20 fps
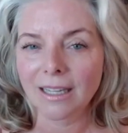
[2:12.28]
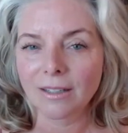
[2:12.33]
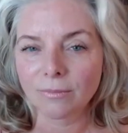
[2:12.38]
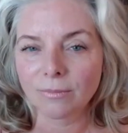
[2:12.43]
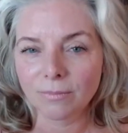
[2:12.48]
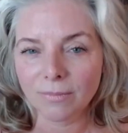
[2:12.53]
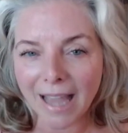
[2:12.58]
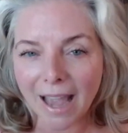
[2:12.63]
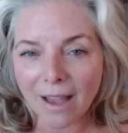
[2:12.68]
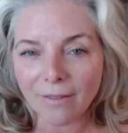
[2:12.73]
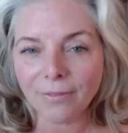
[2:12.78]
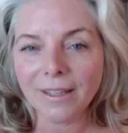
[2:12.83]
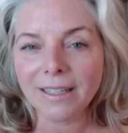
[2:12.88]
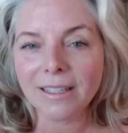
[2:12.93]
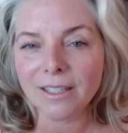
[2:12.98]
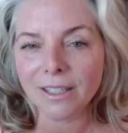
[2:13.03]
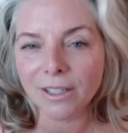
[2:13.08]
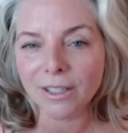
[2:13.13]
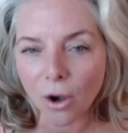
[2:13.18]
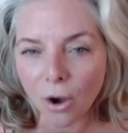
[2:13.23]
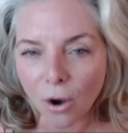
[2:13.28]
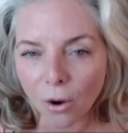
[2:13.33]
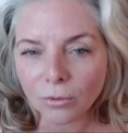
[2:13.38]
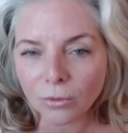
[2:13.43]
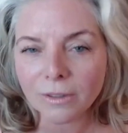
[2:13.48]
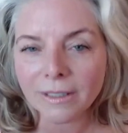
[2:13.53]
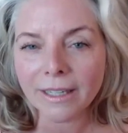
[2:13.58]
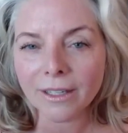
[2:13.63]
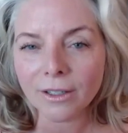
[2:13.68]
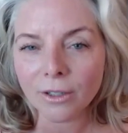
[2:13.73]
Caffeine is the
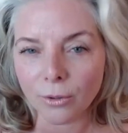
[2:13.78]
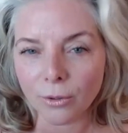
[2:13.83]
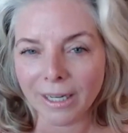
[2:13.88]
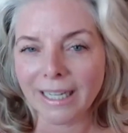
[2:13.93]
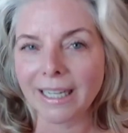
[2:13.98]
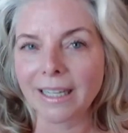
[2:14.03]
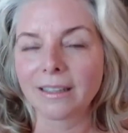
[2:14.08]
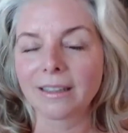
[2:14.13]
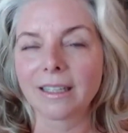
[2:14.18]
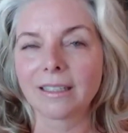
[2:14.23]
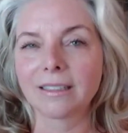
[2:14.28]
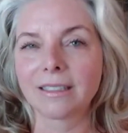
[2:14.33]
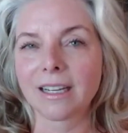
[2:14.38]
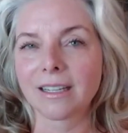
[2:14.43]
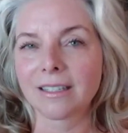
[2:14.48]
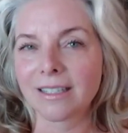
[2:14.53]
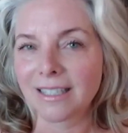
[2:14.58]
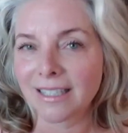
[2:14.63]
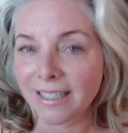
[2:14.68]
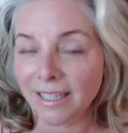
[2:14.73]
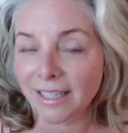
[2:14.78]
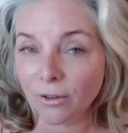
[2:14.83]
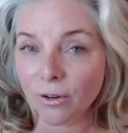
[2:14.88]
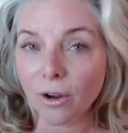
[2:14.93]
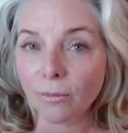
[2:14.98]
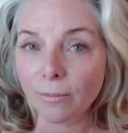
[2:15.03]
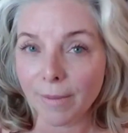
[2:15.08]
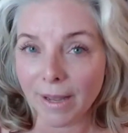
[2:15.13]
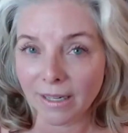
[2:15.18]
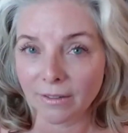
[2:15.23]
only ingredient that does zero
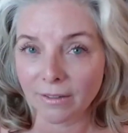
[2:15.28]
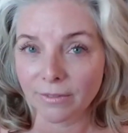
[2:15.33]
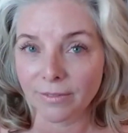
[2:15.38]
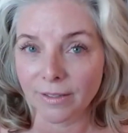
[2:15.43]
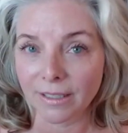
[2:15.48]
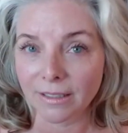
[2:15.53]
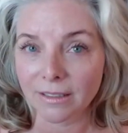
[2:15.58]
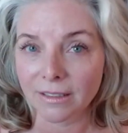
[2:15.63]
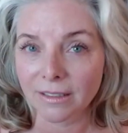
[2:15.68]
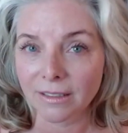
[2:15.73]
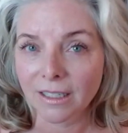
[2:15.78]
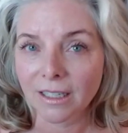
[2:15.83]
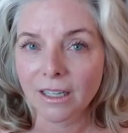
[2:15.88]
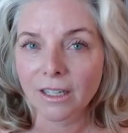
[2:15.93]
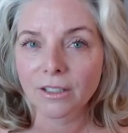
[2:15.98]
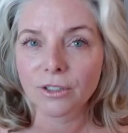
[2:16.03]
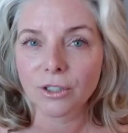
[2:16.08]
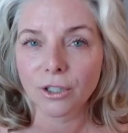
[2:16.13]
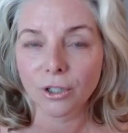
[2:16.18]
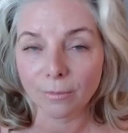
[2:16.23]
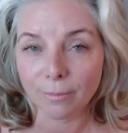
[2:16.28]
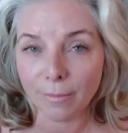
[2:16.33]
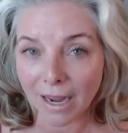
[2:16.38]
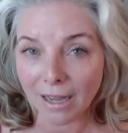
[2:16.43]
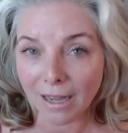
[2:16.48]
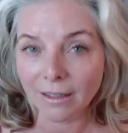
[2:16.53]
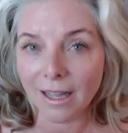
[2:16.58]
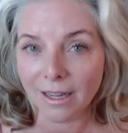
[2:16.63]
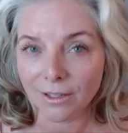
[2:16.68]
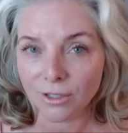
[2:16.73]
benefit to your
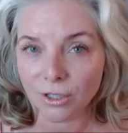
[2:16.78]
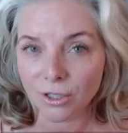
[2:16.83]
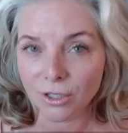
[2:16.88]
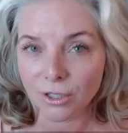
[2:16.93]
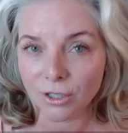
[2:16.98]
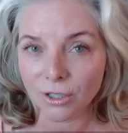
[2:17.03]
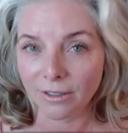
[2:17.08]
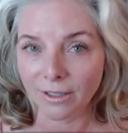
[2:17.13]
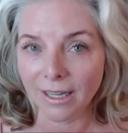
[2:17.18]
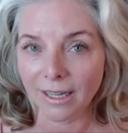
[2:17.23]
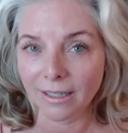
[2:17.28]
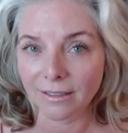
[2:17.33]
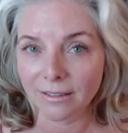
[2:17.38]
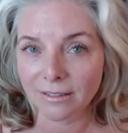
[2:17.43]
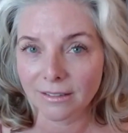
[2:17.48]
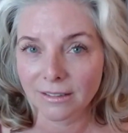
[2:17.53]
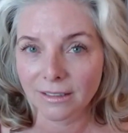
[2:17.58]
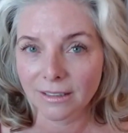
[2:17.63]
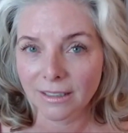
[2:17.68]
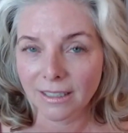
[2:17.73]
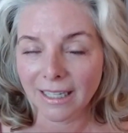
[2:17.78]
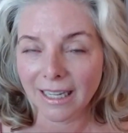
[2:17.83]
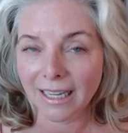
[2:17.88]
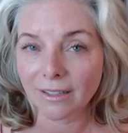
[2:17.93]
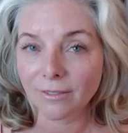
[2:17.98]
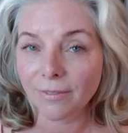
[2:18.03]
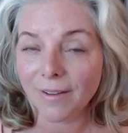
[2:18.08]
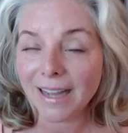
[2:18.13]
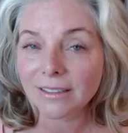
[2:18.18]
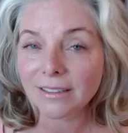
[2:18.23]
biological internet. In
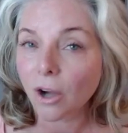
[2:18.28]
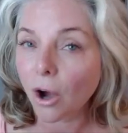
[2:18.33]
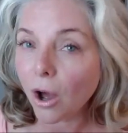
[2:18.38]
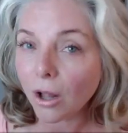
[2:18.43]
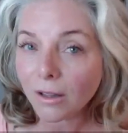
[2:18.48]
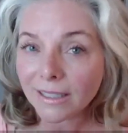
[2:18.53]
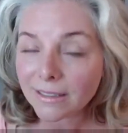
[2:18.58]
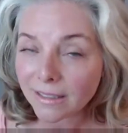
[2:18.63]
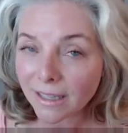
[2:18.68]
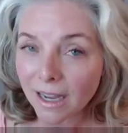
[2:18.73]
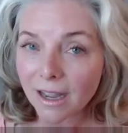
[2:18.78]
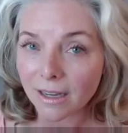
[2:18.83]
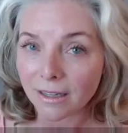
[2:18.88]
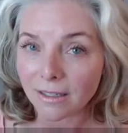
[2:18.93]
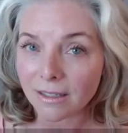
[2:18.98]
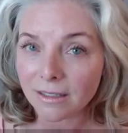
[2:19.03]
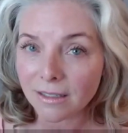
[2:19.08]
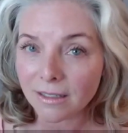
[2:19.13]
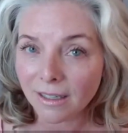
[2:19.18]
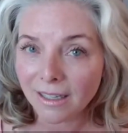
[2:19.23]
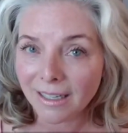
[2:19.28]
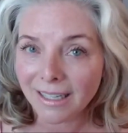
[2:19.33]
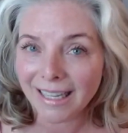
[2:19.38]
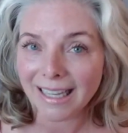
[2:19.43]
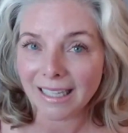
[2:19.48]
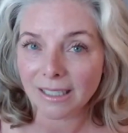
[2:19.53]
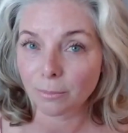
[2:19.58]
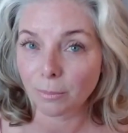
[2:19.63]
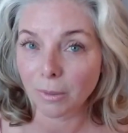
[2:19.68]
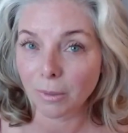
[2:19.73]
fact, all it does
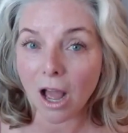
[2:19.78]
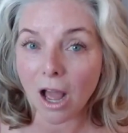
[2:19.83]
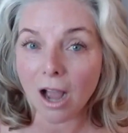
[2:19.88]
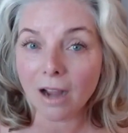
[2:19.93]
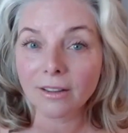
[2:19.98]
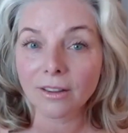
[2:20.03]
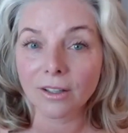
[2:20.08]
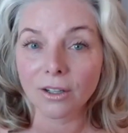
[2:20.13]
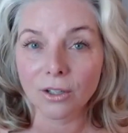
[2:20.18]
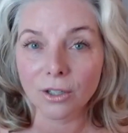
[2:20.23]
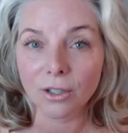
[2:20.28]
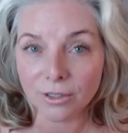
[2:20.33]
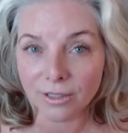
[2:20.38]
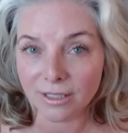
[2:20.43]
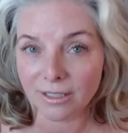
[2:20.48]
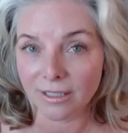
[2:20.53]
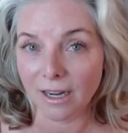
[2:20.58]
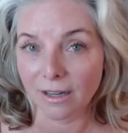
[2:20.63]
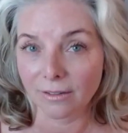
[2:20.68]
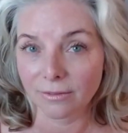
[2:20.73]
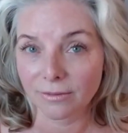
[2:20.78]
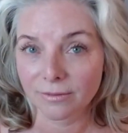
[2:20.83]
is block the good stuff.